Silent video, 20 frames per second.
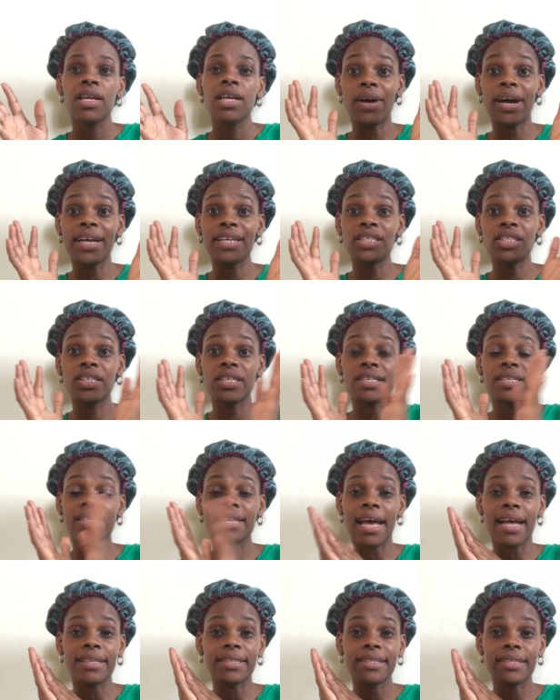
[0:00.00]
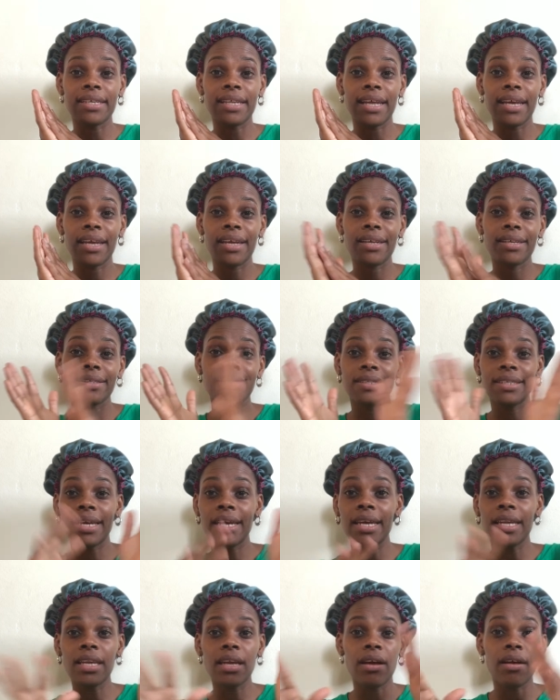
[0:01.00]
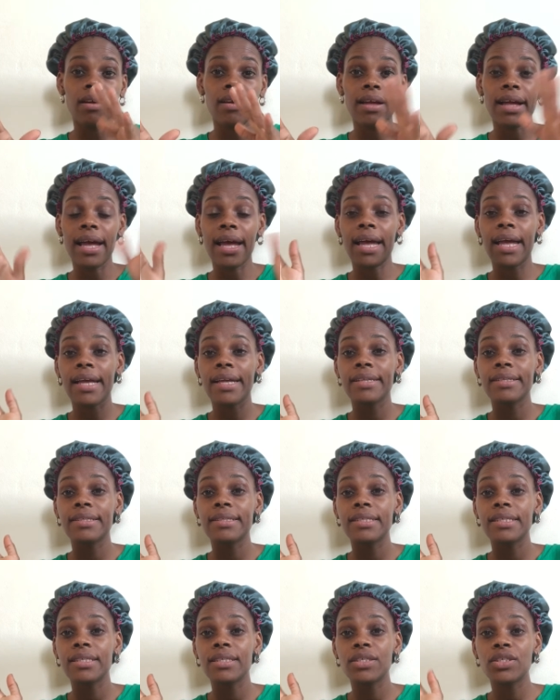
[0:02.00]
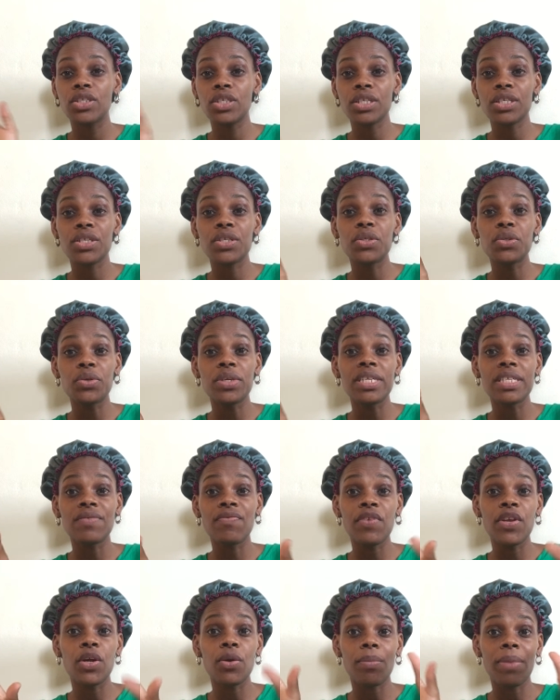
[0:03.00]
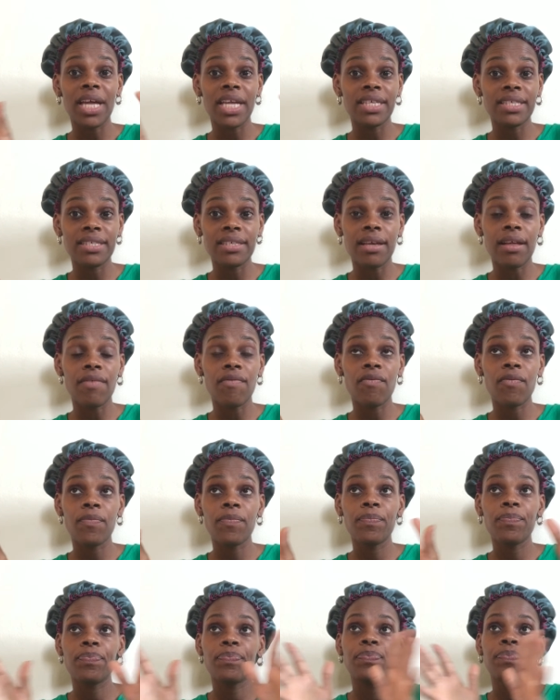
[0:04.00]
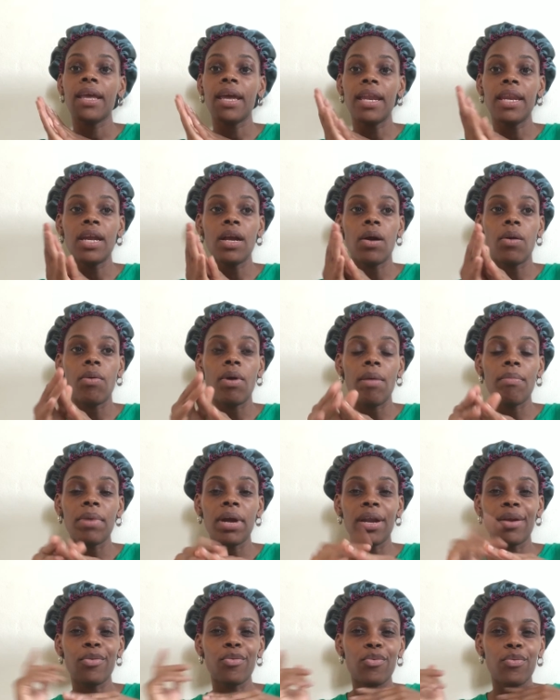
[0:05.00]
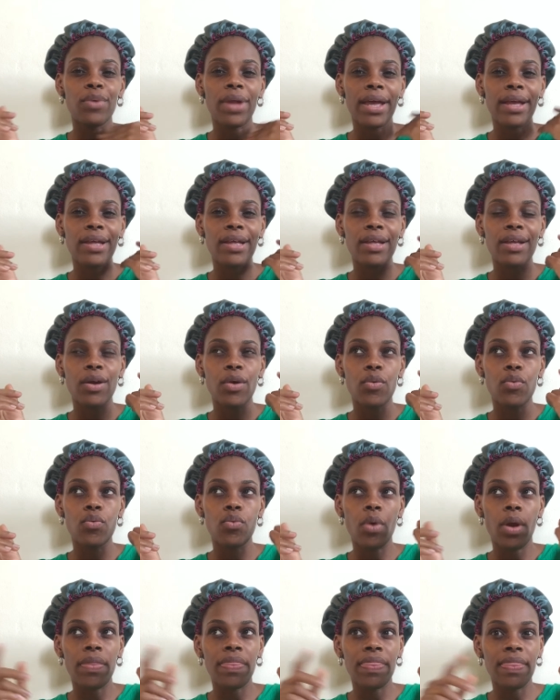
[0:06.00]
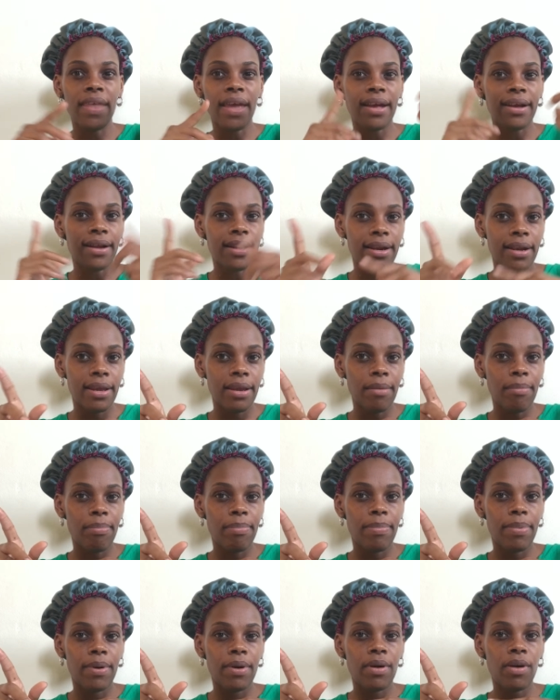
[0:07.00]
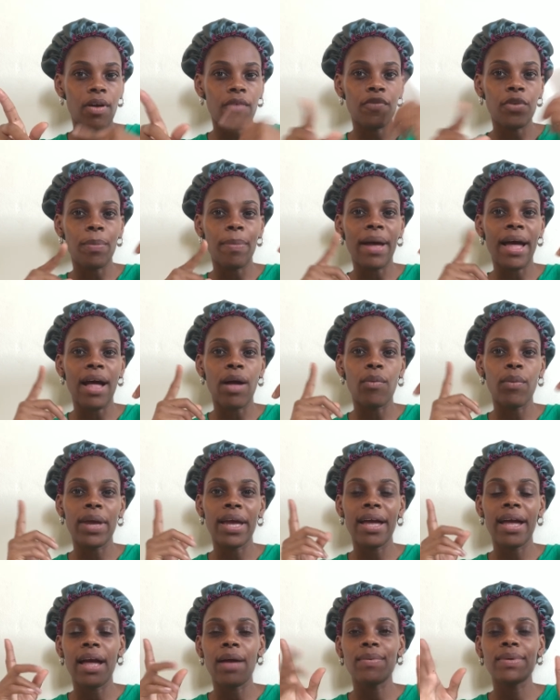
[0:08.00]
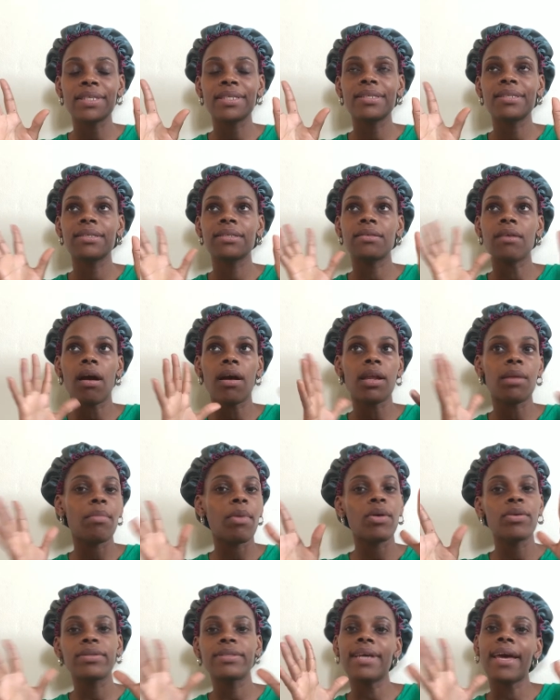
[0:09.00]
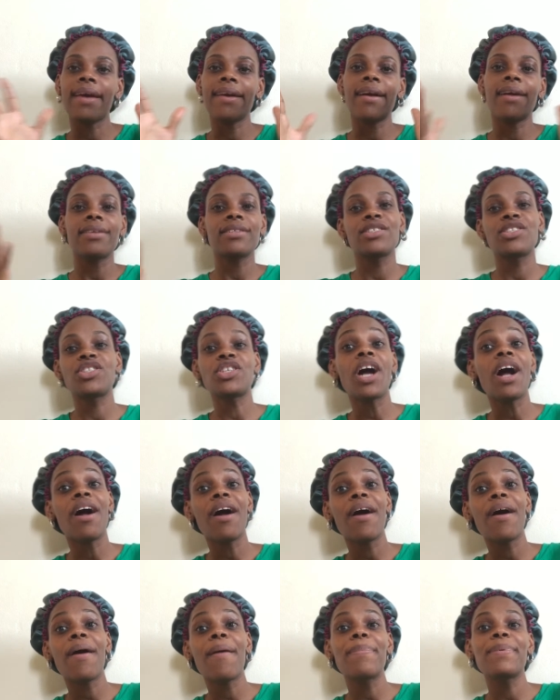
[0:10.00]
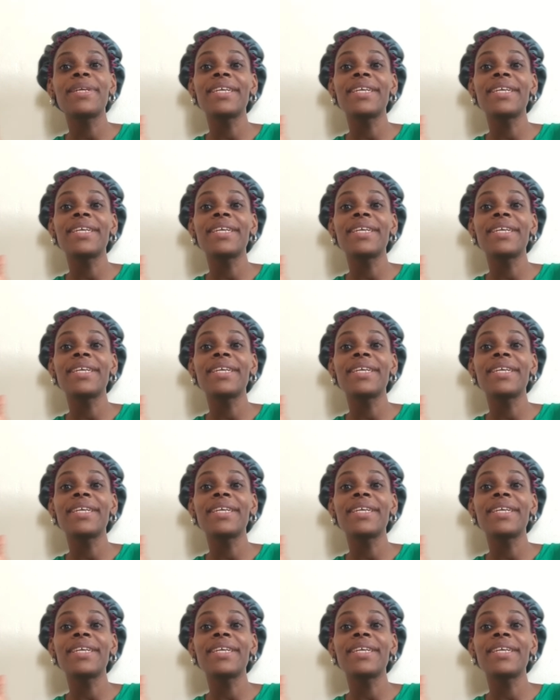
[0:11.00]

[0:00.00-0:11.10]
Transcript: I just had to like take it down and just do this video by itself. Anyhow, I'm gonna like run that clip of the part where I was talking about I got the job.